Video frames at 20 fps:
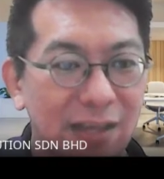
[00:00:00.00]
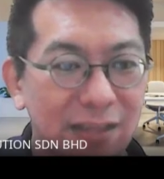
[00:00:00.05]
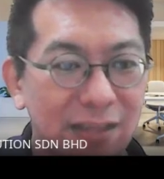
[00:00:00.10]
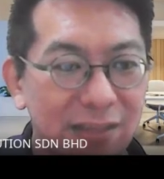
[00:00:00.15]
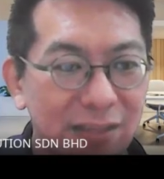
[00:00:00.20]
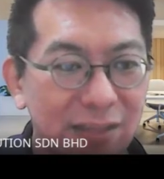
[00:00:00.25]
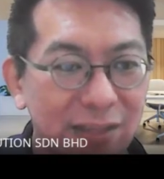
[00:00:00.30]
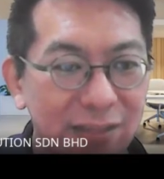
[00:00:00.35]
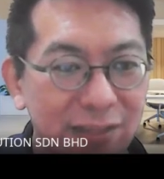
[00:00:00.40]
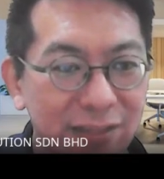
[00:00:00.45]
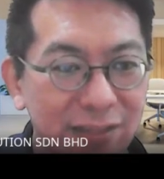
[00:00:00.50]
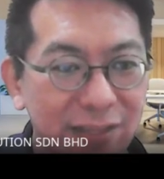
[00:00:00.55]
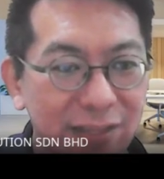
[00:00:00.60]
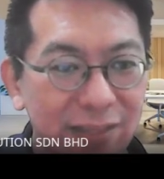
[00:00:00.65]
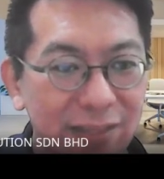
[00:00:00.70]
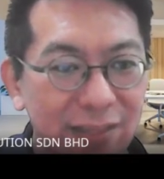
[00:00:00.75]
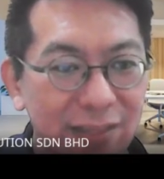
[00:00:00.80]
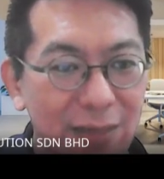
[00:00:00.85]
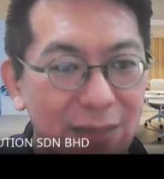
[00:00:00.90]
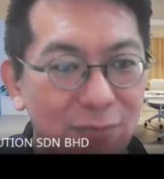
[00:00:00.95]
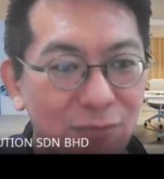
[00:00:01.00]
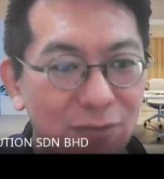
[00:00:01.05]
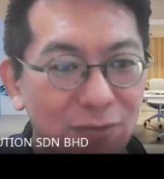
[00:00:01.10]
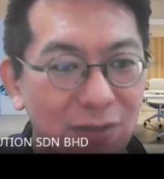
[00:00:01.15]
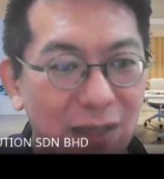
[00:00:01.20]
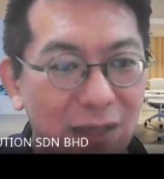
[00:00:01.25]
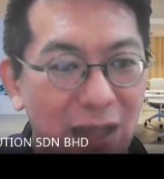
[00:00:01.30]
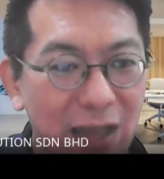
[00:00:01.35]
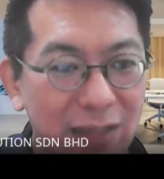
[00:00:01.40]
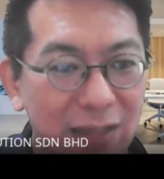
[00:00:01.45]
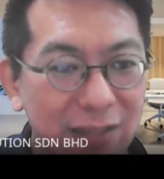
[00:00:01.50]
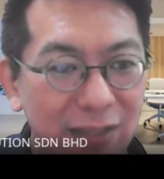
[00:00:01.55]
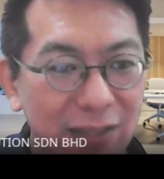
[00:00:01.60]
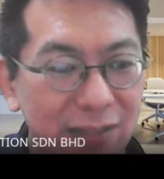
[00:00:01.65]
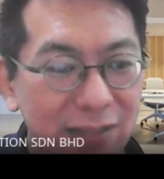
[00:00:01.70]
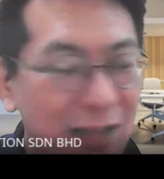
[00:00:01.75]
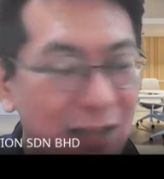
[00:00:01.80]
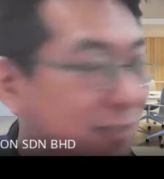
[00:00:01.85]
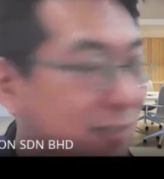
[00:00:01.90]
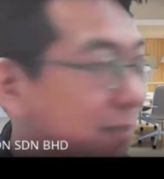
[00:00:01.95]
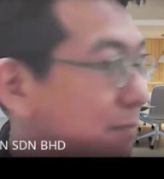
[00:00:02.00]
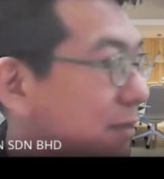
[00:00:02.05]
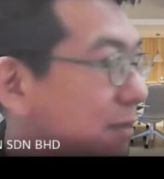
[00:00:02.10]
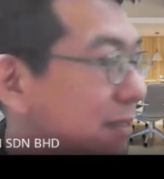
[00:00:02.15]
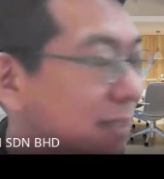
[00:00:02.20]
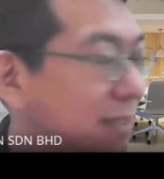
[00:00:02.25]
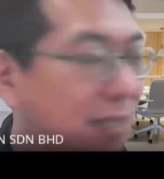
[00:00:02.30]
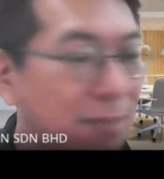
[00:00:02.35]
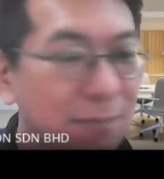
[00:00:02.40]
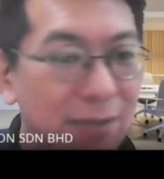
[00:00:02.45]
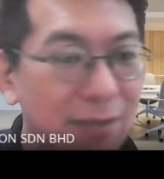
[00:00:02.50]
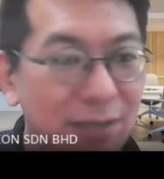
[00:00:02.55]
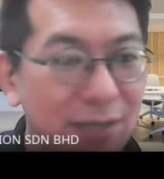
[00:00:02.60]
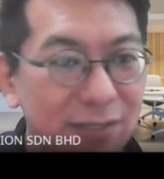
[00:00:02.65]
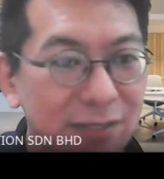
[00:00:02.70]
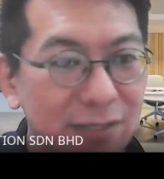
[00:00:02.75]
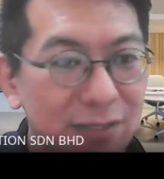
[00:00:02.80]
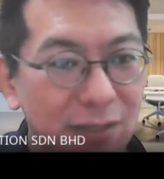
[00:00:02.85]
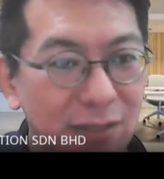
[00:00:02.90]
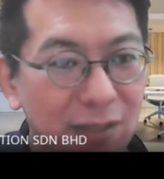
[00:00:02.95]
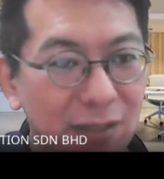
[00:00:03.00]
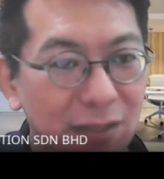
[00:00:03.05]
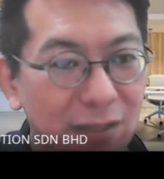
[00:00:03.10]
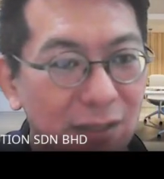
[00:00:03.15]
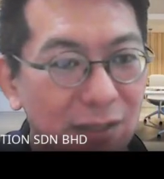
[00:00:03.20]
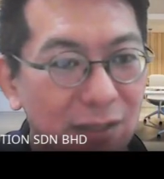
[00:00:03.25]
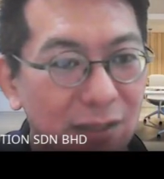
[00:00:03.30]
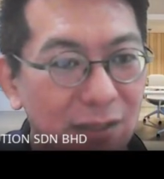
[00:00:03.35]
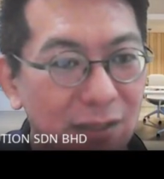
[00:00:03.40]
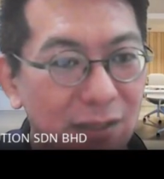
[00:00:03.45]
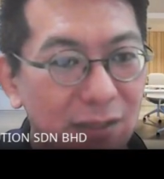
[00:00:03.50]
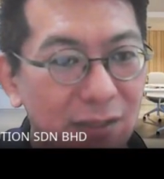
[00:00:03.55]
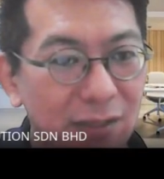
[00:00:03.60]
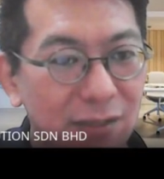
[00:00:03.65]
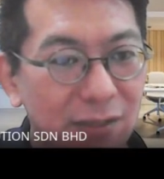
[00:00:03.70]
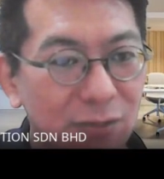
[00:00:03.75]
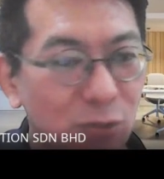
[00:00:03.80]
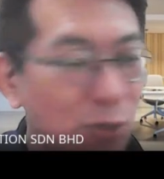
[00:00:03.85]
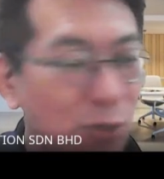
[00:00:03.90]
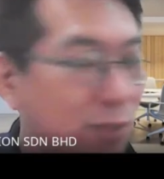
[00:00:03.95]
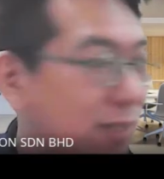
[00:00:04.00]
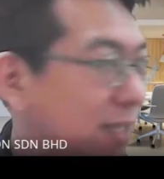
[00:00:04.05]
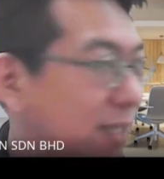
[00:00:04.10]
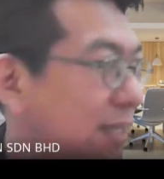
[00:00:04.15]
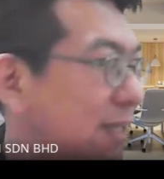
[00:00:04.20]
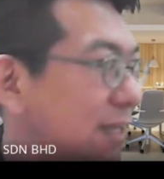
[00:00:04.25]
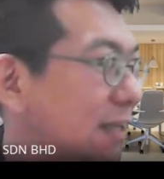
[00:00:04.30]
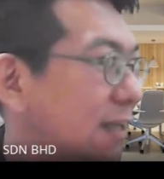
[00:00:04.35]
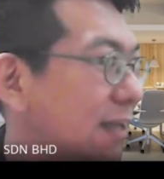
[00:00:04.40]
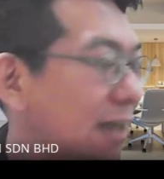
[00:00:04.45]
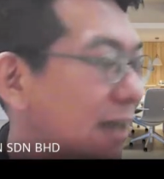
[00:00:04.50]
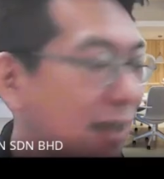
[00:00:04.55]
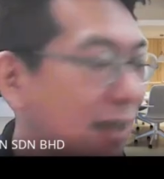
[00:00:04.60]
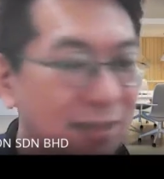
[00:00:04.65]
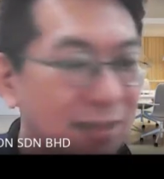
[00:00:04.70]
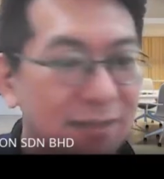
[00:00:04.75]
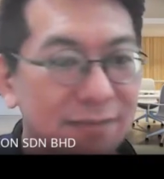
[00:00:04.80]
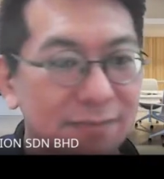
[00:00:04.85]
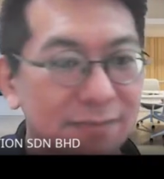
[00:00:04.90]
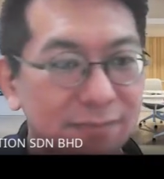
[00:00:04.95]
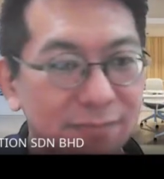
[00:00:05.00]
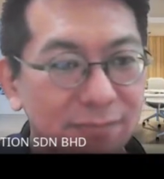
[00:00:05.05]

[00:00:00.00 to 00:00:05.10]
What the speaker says: and then the team type, the customer team is 20. Okay,